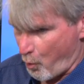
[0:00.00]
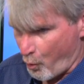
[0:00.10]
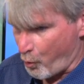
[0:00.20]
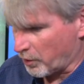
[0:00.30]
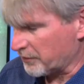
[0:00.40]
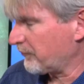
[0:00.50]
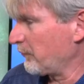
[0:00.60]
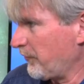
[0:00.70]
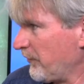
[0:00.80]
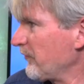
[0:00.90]
We're,
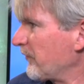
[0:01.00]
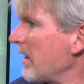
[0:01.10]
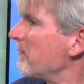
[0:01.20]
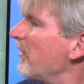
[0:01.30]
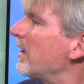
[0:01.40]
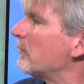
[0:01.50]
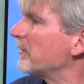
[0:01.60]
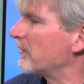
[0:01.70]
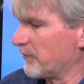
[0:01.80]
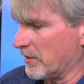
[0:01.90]
we see the same thing.
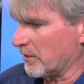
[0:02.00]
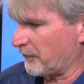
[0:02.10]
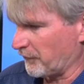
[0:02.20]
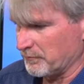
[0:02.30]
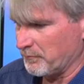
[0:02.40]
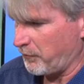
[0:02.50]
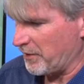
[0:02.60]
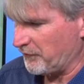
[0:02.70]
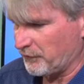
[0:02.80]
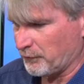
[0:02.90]
We, there are certain
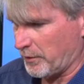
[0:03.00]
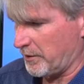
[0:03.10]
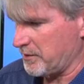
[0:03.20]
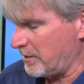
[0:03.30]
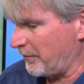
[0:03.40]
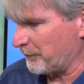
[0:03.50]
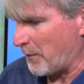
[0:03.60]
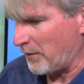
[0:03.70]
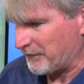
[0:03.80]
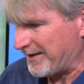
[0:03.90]
places where you know a
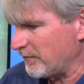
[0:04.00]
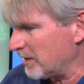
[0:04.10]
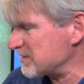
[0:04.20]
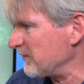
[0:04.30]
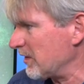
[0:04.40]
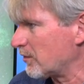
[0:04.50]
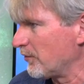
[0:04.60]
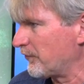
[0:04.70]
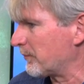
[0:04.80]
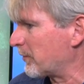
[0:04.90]
small sat launch
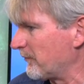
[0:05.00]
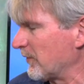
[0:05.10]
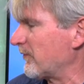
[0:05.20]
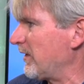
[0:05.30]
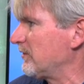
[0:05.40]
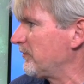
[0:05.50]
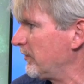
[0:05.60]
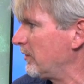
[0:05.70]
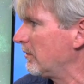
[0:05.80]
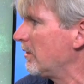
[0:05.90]
vehicle is the perfect thing to
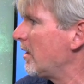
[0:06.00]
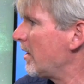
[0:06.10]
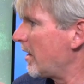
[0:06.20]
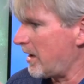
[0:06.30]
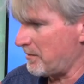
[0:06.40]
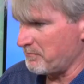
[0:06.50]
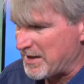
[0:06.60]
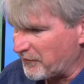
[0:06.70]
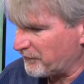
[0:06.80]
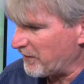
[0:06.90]
do and
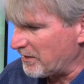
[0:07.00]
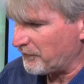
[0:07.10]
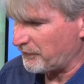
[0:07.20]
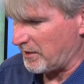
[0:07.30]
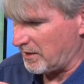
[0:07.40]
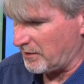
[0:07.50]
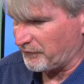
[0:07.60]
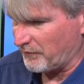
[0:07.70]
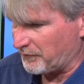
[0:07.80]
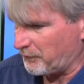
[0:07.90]
makes sense, and
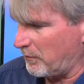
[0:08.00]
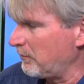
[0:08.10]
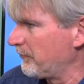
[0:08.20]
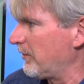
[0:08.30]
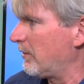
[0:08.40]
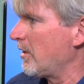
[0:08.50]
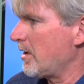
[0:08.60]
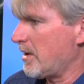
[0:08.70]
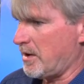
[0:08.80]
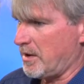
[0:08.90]
so that's what we'll do.
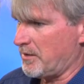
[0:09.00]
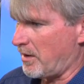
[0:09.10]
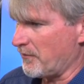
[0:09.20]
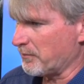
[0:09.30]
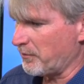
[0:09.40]
In other